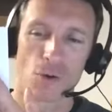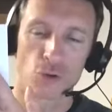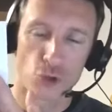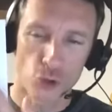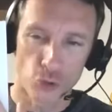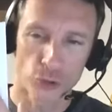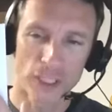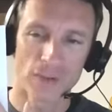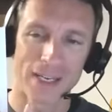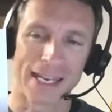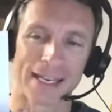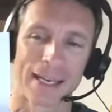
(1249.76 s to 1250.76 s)
truly
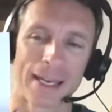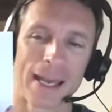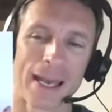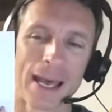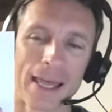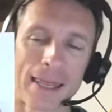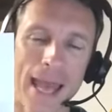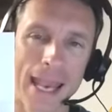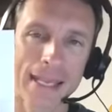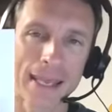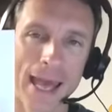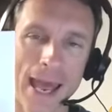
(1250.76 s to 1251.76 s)
unique.
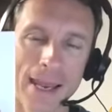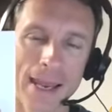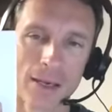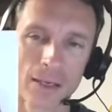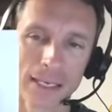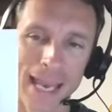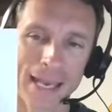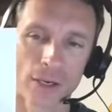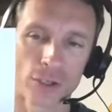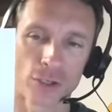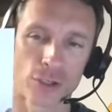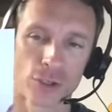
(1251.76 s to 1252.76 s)
They then
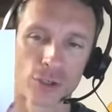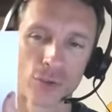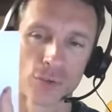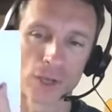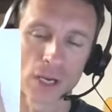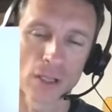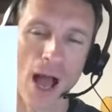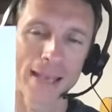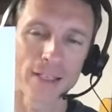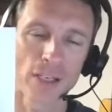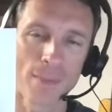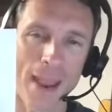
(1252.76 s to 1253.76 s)
catered to the
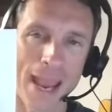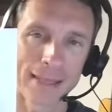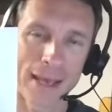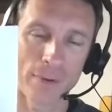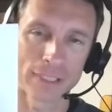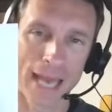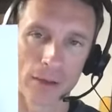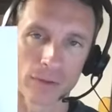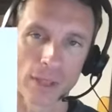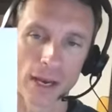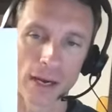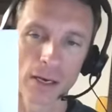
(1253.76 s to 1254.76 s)
client demand that was out
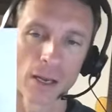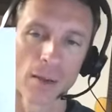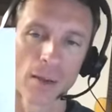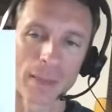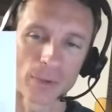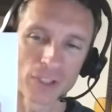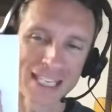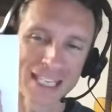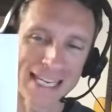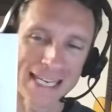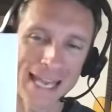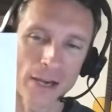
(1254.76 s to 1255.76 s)
there, people
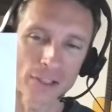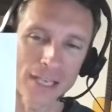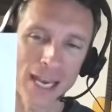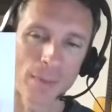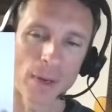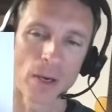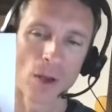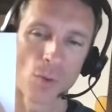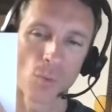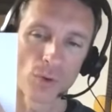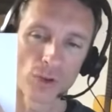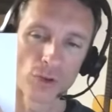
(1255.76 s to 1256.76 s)
seeking entertainment
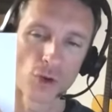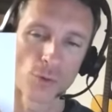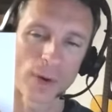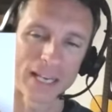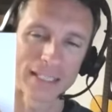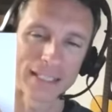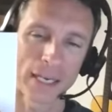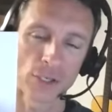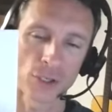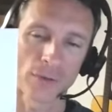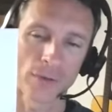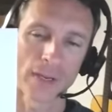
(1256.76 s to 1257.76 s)
with a new
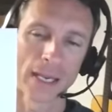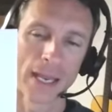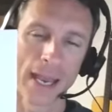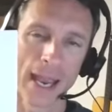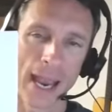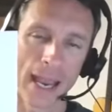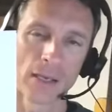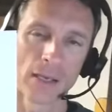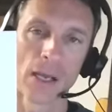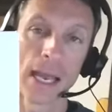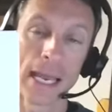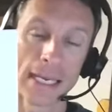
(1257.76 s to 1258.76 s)
presentation of it. And
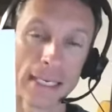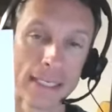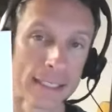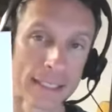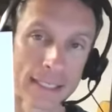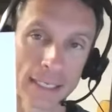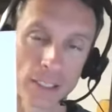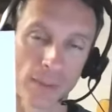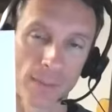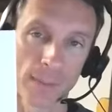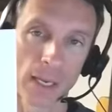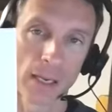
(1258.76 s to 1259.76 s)
it is a
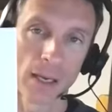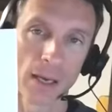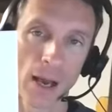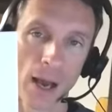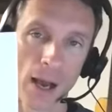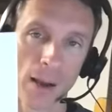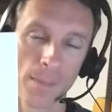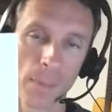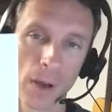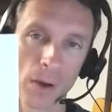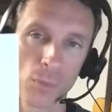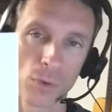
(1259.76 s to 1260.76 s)
system,
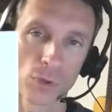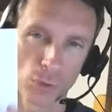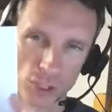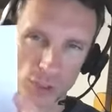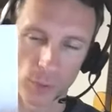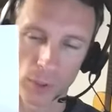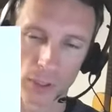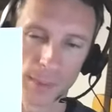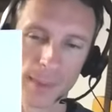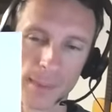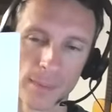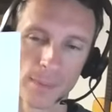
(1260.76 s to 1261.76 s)
which we'll explore a little
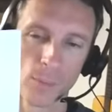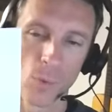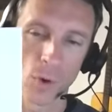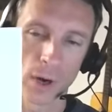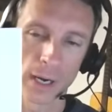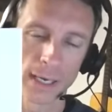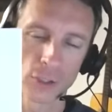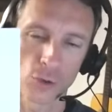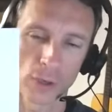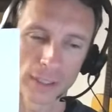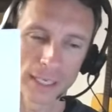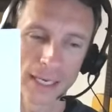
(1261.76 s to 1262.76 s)
bit more
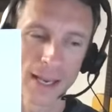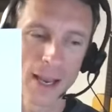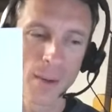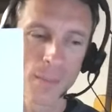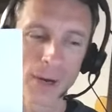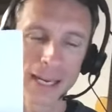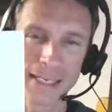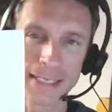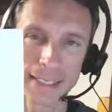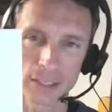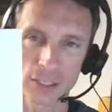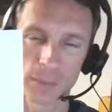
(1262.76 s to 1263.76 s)
shortly, but it is
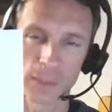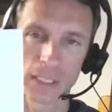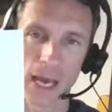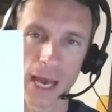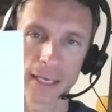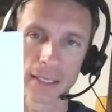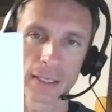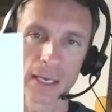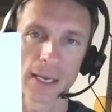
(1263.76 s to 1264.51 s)
systematized.